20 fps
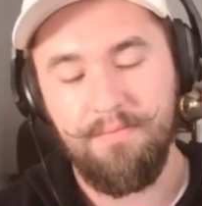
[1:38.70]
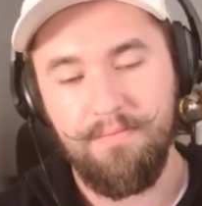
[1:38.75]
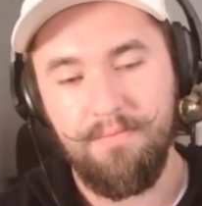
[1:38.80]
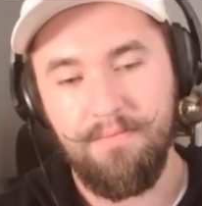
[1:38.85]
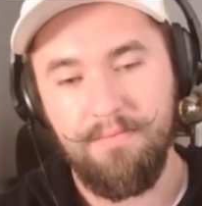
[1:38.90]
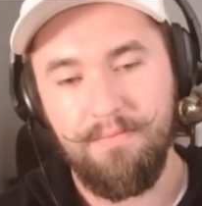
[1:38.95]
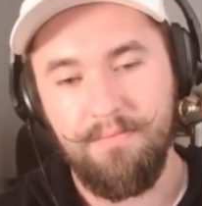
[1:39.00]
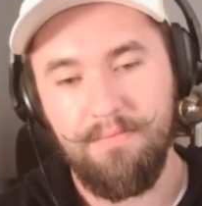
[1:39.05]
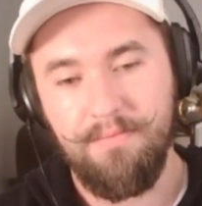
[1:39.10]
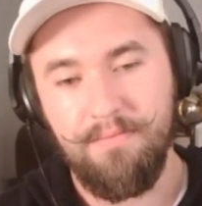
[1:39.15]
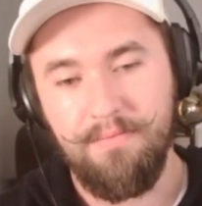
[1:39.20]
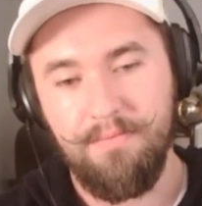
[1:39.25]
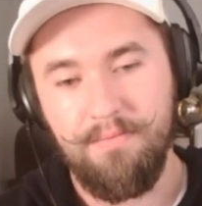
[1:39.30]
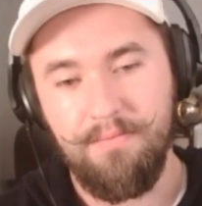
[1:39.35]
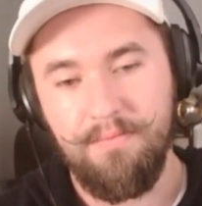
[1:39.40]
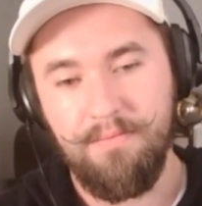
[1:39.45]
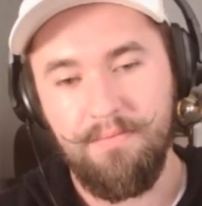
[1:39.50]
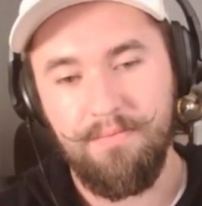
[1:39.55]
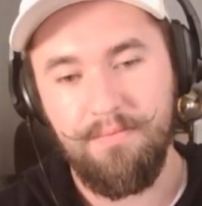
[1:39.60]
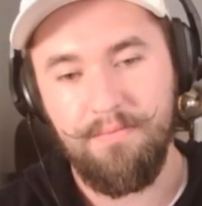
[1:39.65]

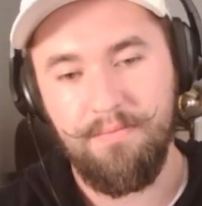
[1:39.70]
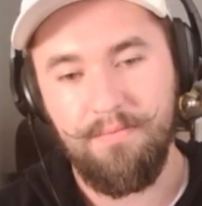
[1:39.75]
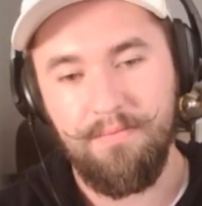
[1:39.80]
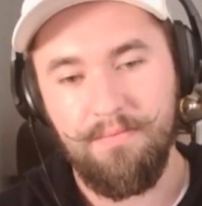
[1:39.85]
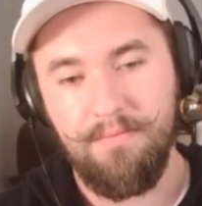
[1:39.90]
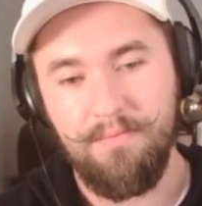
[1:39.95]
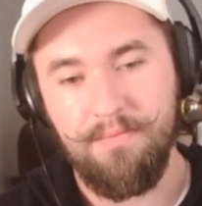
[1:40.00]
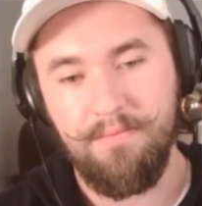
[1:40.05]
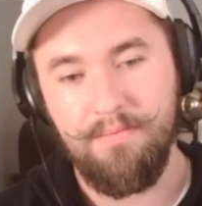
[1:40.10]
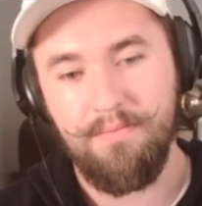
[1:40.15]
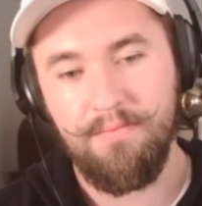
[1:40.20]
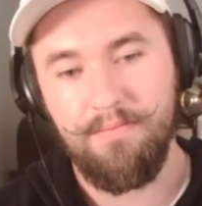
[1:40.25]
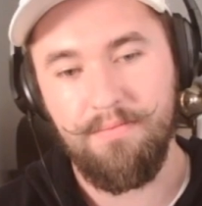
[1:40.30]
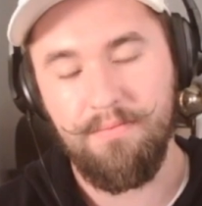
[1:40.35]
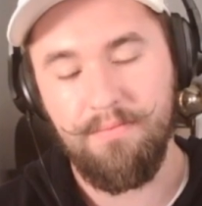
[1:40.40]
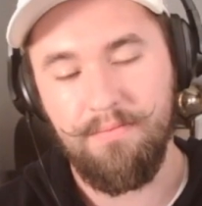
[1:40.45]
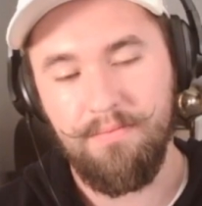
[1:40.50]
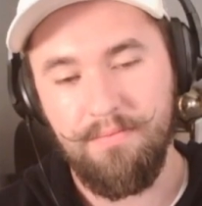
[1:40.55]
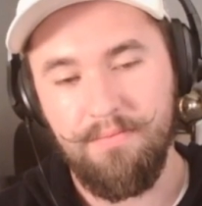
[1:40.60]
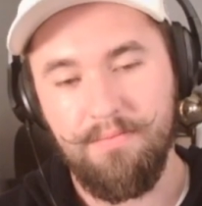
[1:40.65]

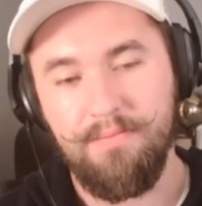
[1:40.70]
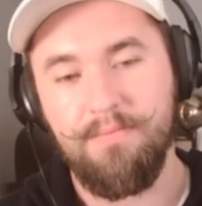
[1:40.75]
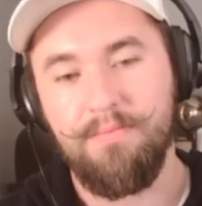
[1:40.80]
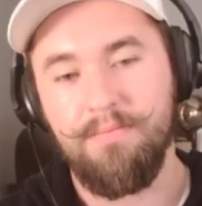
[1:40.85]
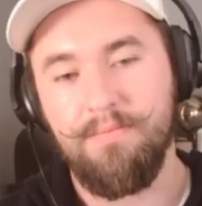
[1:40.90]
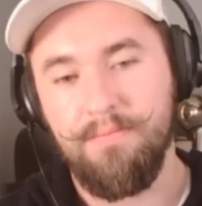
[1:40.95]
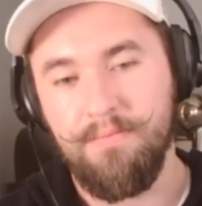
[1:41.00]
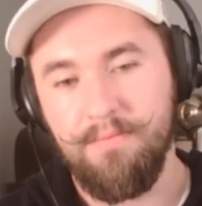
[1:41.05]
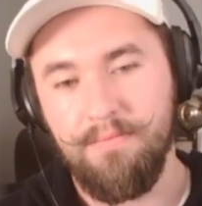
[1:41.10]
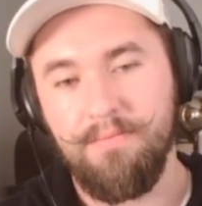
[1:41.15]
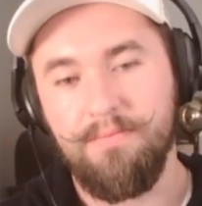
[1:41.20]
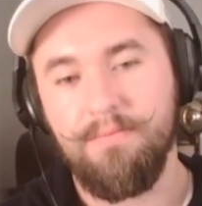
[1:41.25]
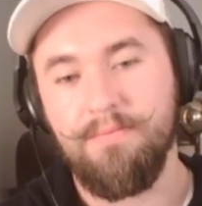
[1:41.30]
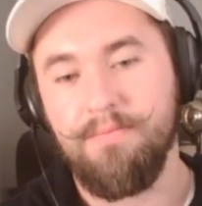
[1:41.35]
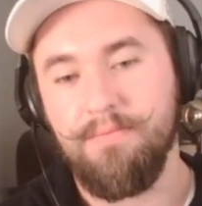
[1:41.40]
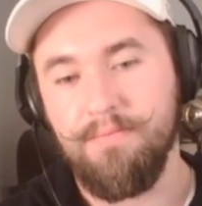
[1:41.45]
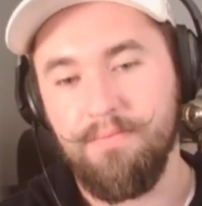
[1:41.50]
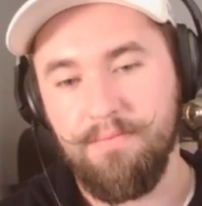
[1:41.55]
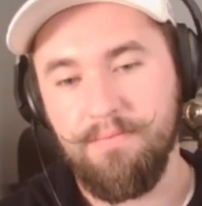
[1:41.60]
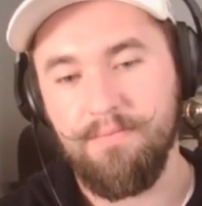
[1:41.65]

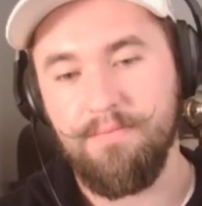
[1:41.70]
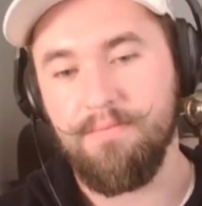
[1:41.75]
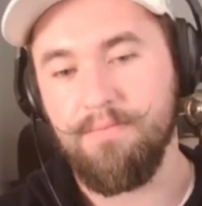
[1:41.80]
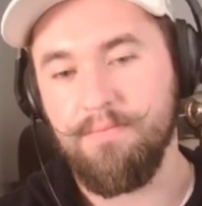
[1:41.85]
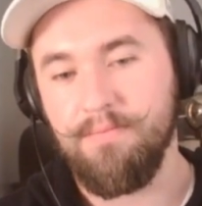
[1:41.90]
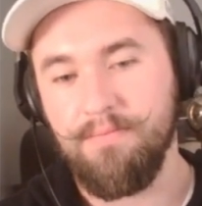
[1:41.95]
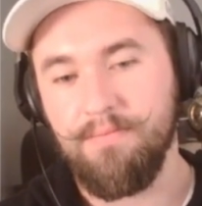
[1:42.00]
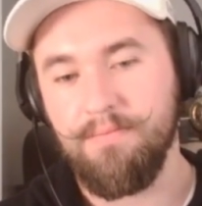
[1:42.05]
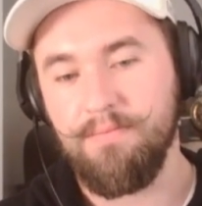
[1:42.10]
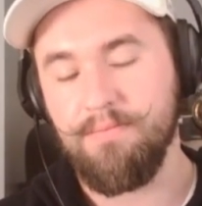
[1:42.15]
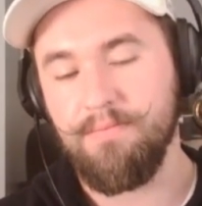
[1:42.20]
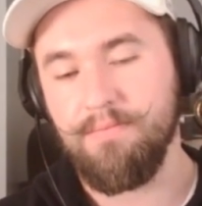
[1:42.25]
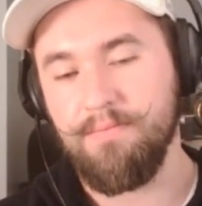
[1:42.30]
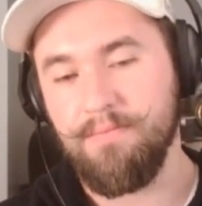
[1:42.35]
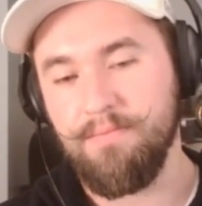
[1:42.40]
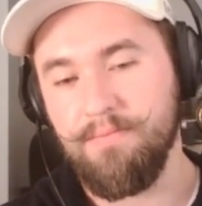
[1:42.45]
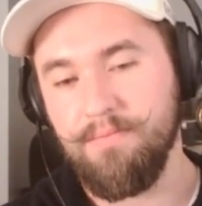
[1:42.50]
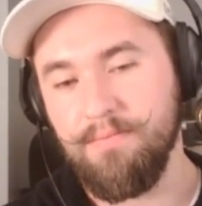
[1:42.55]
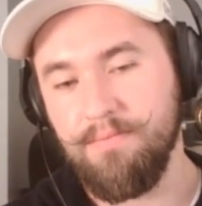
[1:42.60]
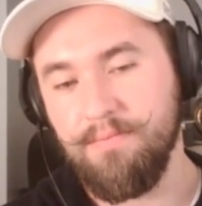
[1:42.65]

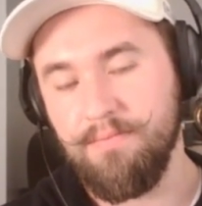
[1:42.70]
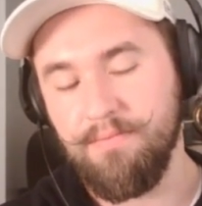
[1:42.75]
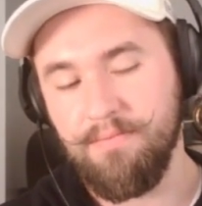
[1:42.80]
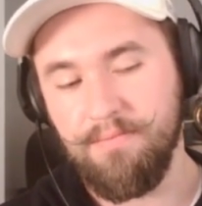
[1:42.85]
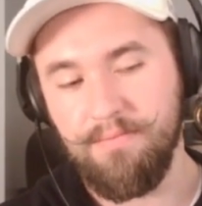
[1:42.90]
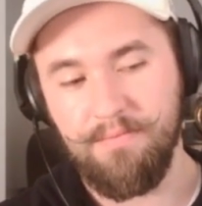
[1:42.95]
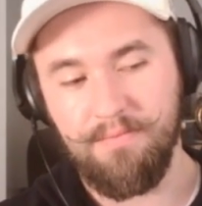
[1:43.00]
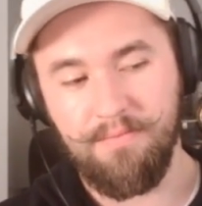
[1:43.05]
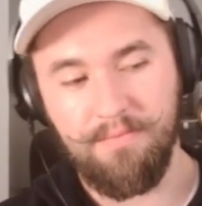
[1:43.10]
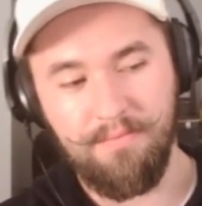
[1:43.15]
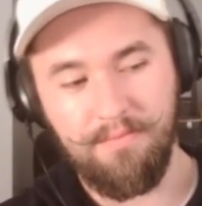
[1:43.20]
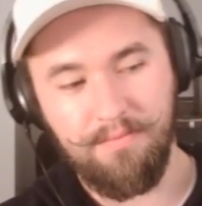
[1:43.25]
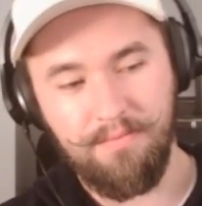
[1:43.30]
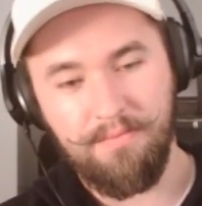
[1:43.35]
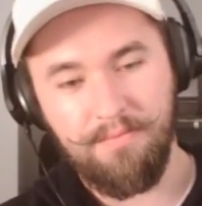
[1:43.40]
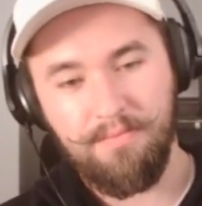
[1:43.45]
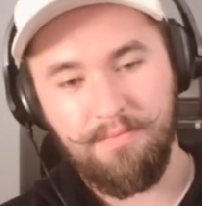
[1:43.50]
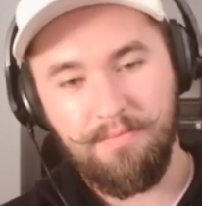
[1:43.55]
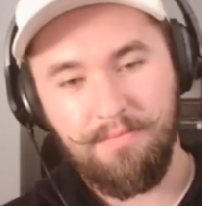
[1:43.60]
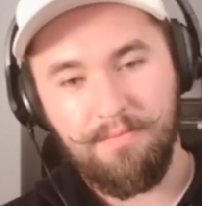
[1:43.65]

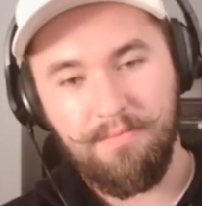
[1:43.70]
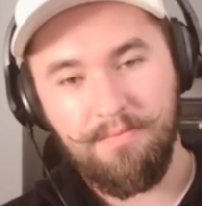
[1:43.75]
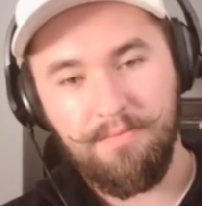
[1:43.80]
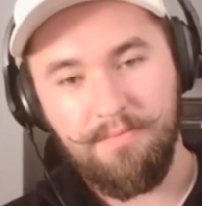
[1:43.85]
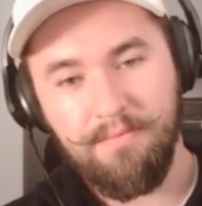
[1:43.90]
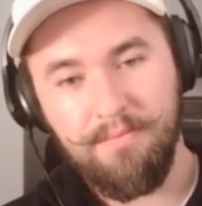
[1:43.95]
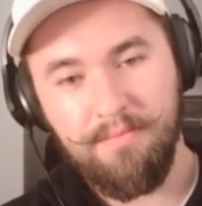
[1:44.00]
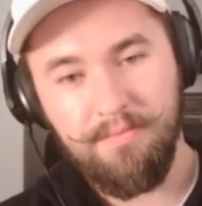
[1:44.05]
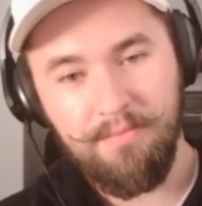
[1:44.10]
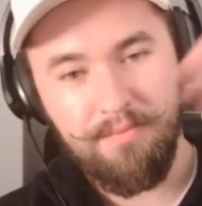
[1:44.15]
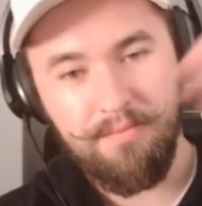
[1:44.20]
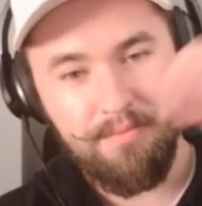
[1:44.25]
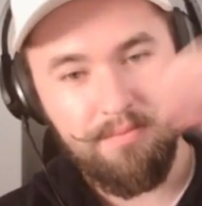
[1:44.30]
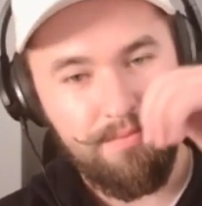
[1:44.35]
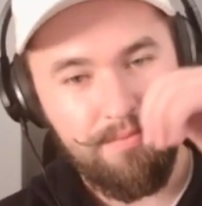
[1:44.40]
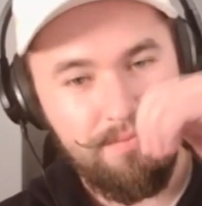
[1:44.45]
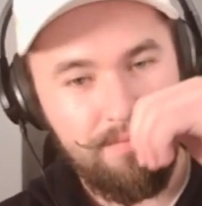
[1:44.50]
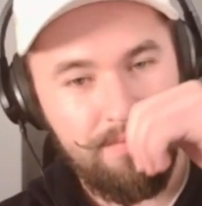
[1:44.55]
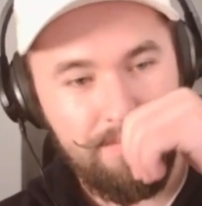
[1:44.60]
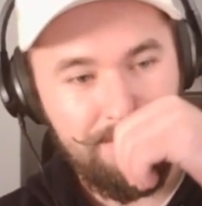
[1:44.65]

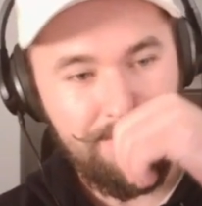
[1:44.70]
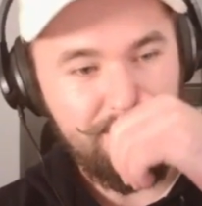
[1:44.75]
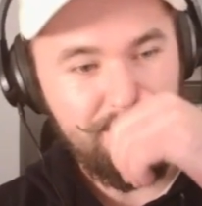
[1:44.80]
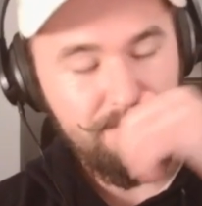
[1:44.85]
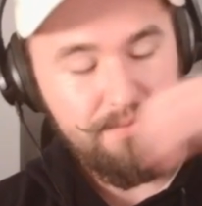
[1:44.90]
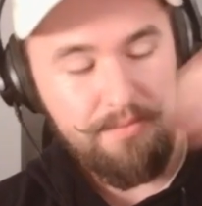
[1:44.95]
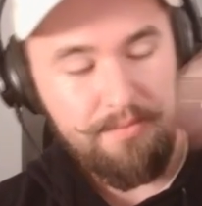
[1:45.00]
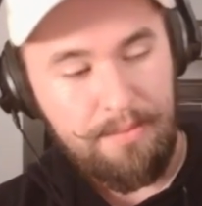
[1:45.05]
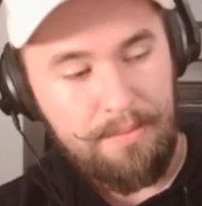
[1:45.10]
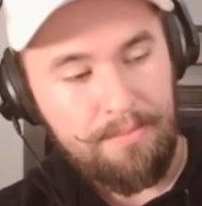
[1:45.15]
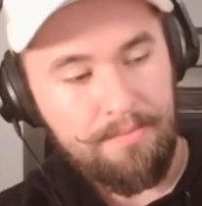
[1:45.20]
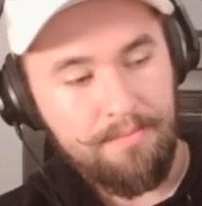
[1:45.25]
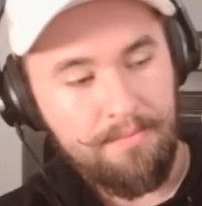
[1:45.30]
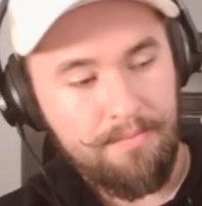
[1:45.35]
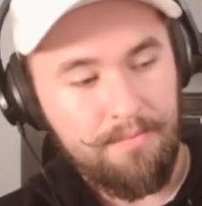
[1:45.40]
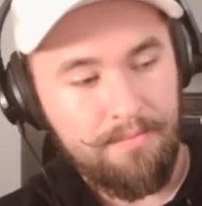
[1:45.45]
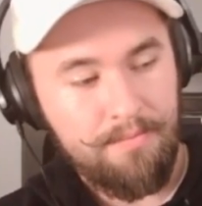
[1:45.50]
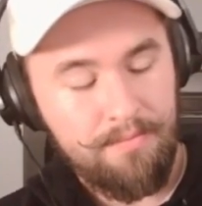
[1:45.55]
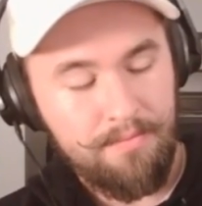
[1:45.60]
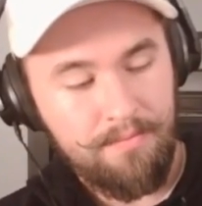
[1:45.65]

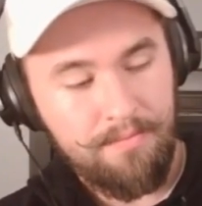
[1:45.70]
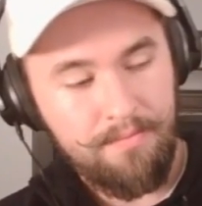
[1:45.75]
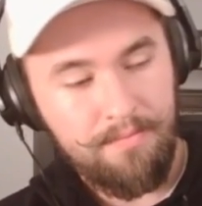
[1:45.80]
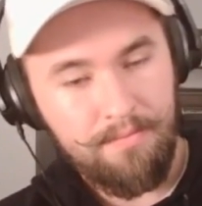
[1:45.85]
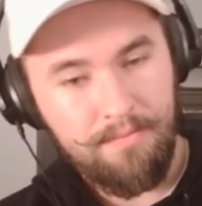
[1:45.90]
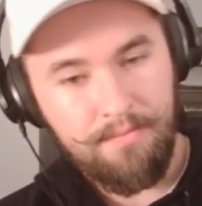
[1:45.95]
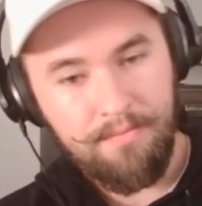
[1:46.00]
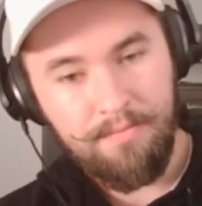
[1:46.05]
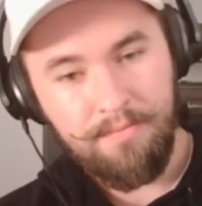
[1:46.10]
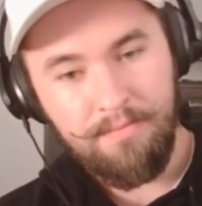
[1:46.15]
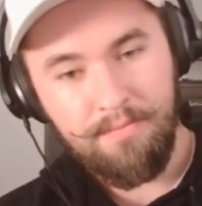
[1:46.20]
No words are spoken by the person on screen.